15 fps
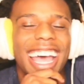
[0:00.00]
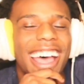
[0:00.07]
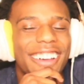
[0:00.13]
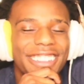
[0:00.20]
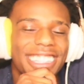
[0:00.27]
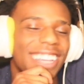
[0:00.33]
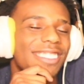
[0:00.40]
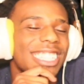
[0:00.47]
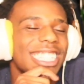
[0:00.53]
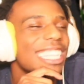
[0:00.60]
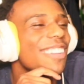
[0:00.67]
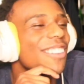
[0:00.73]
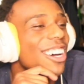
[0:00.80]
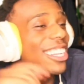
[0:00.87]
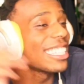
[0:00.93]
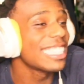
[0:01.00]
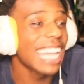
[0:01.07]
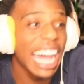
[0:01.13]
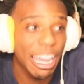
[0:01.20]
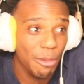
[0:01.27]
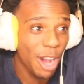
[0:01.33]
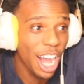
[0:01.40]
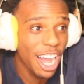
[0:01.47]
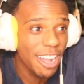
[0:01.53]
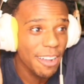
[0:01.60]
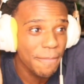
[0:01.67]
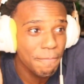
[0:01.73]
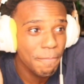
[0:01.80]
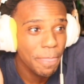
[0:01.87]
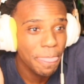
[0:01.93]
Every time I see them on the sidewalk,
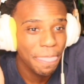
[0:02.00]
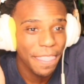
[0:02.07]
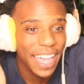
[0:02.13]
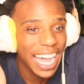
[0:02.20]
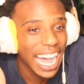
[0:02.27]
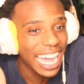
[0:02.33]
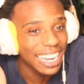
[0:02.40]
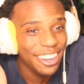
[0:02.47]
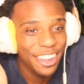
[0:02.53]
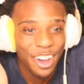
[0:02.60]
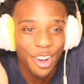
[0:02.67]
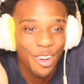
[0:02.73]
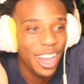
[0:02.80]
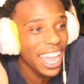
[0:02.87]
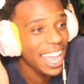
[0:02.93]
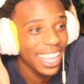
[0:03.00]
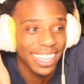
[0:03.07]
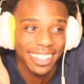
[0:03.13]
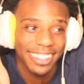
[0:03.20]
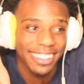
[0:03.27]
I know, hey,